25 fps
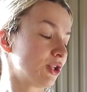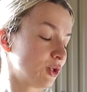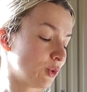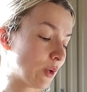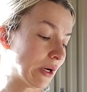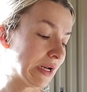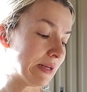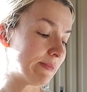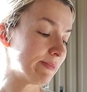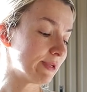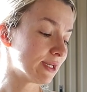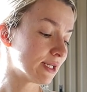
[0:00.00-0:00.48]

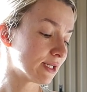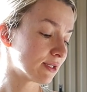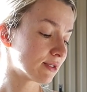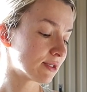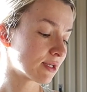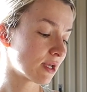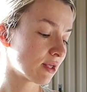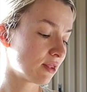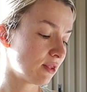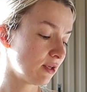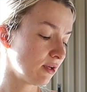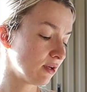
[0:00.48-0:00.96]
20 minutes,
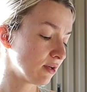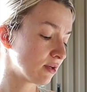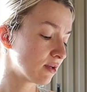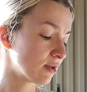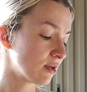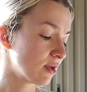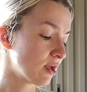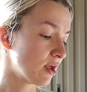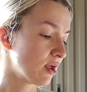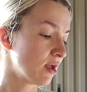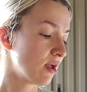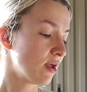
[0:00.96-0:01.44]
I think,
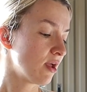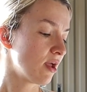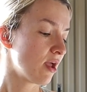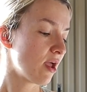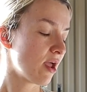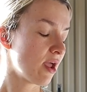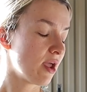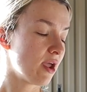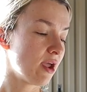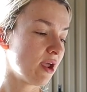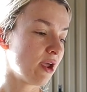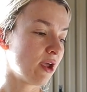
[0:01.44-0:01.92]

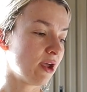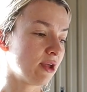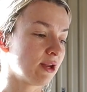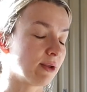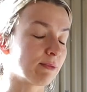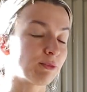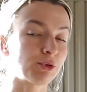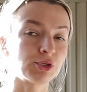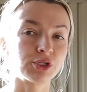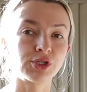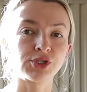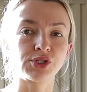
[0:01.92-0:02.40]
and
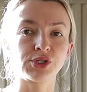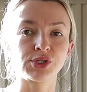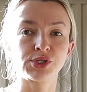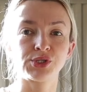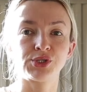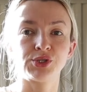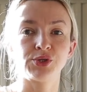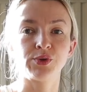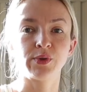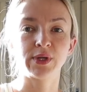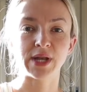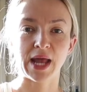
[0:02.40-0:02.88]
I'm gonna
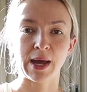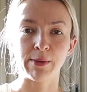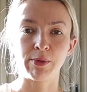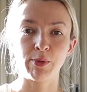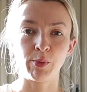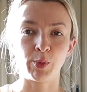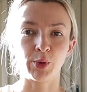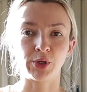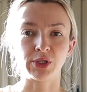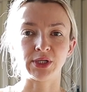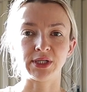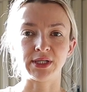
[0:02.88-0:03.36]
just do an upper
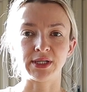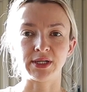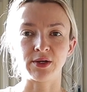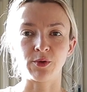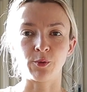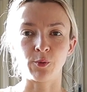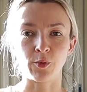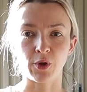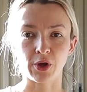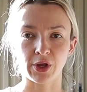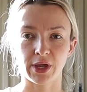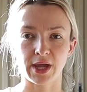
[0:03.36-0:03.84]
body
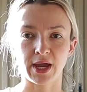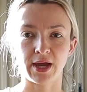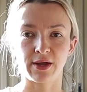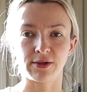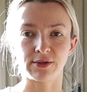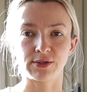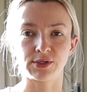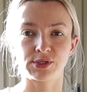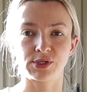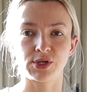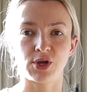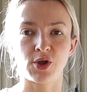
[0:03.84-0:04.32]

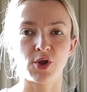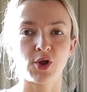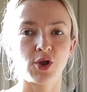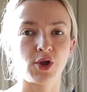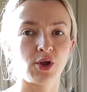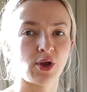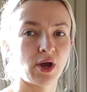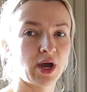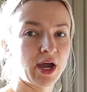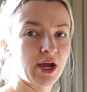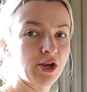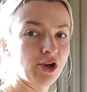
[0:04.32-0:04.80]
workout. So
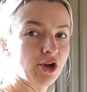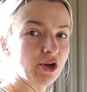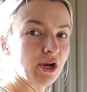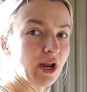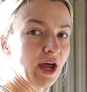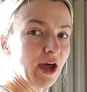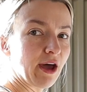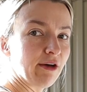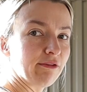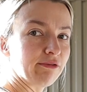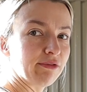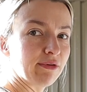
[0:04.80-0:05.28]
I don't
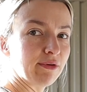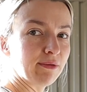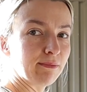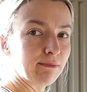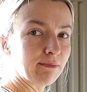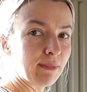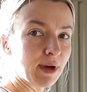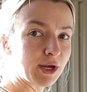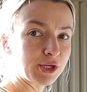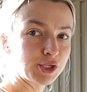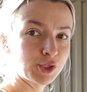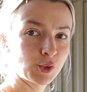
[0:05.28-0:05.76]
have
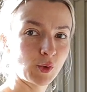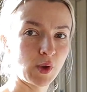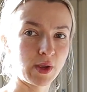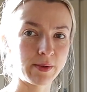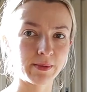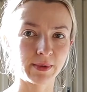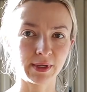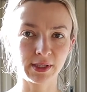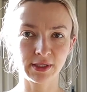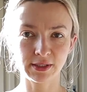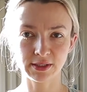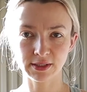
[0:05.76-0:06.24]
much
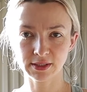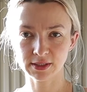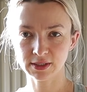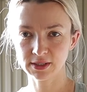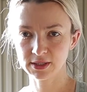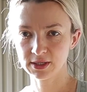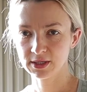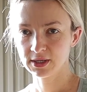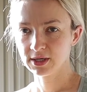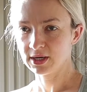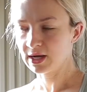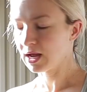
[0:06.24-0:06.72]
equipment.
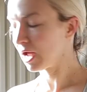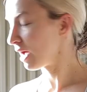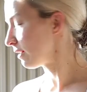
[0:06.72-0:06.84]
I